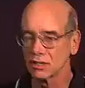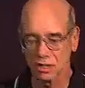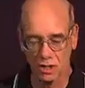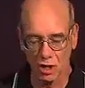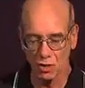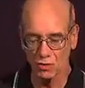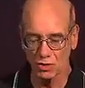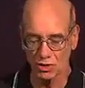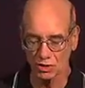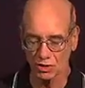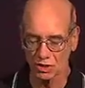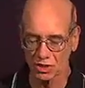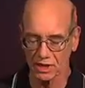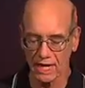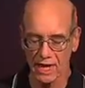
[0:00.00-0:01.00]
coaches,
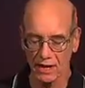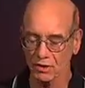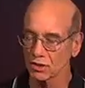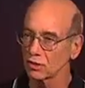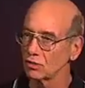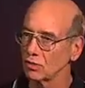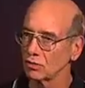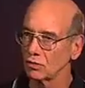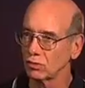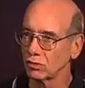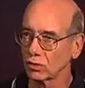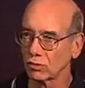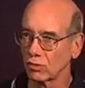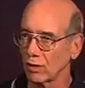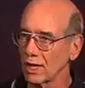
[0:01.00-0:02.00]
scouts, your
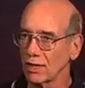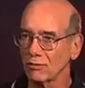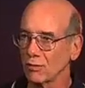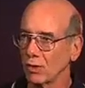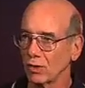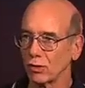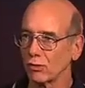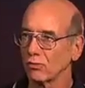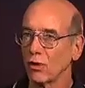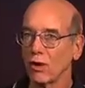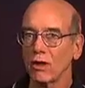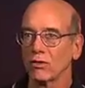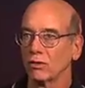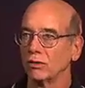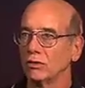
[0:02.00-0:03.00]
grandfather, your
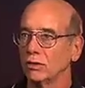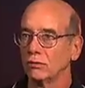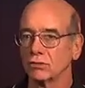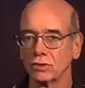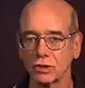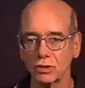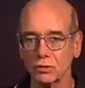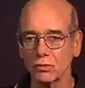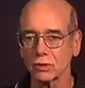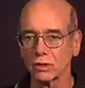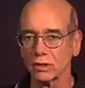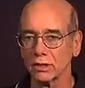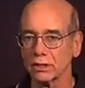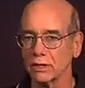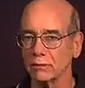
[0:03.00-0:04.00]
father.
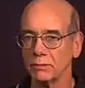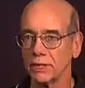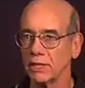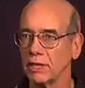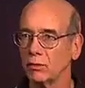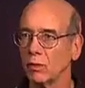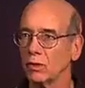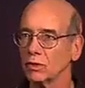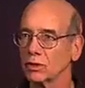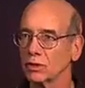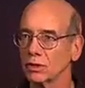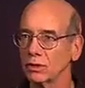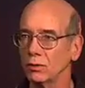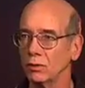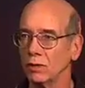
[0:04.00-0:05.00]
Children can be heroes
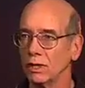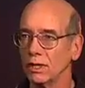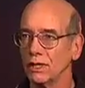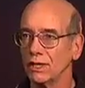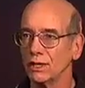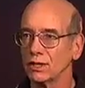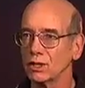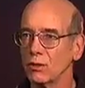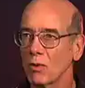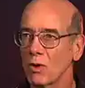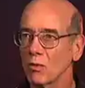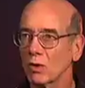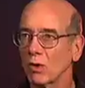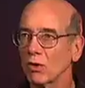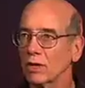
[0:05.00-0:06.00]
too. So what
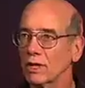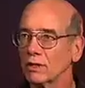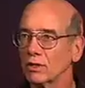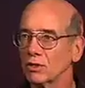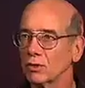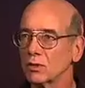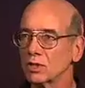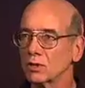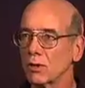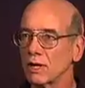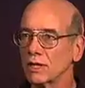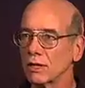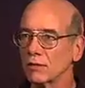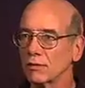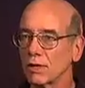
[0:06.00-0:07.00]
we're looking to do is to
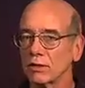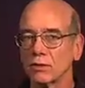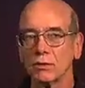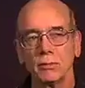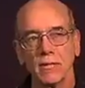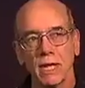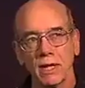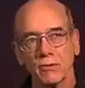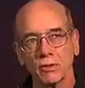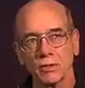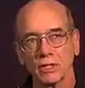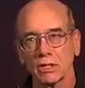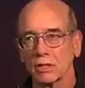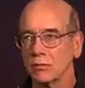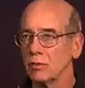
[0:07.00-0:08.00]
identify the good behaviors
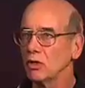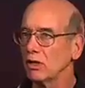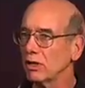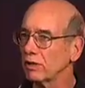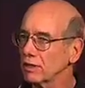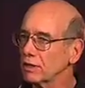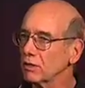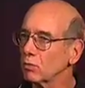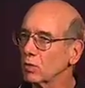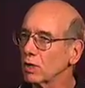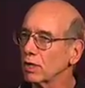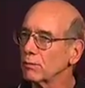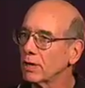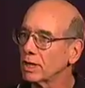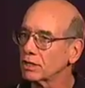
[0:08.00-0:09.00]
in the community, the thing that
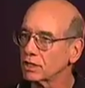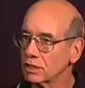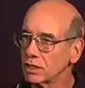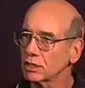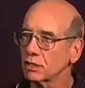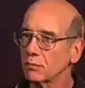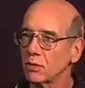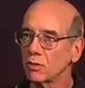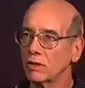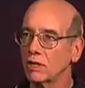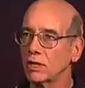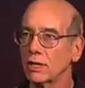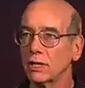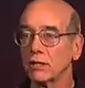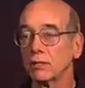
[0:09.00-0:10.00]
really makes this
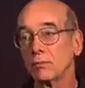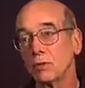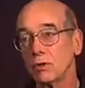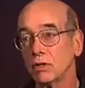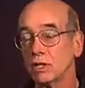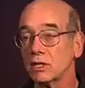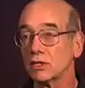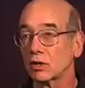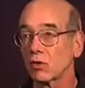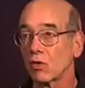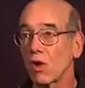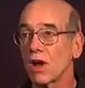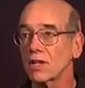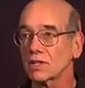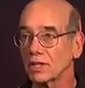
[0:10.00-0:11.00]
community and communities
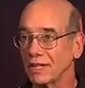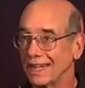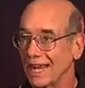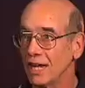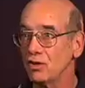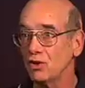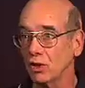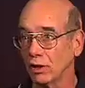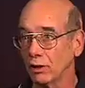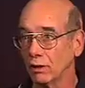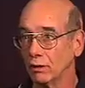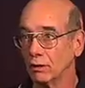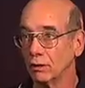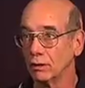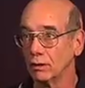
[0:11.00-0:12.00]
across the nation
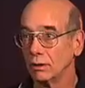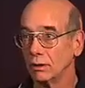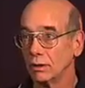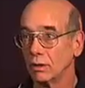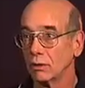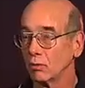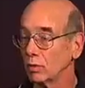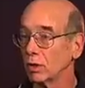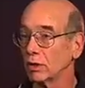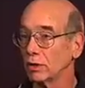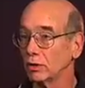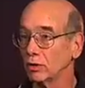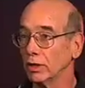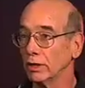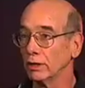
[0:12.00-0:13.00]
really
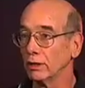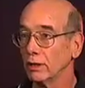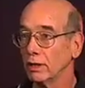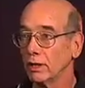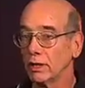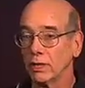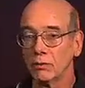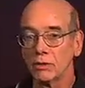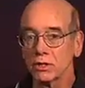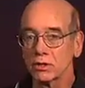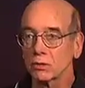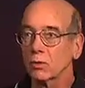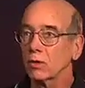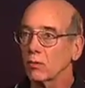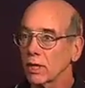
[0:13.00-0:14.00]
good. And we just
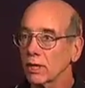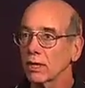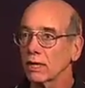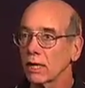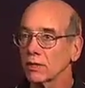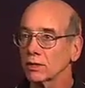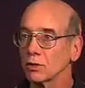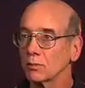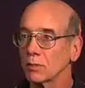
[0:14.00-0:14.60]
want to recognize those